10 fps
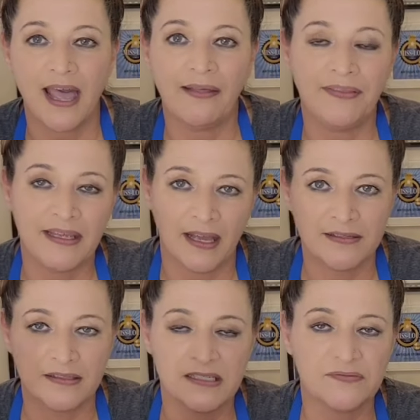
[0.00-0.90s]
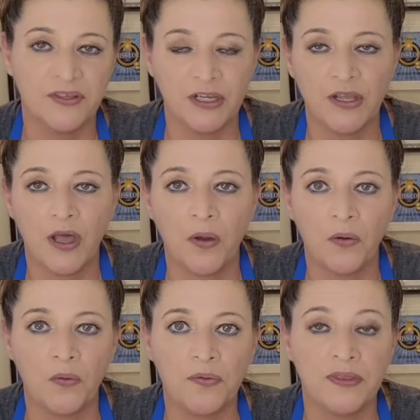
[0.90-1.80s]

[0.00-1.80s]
at the end of this video,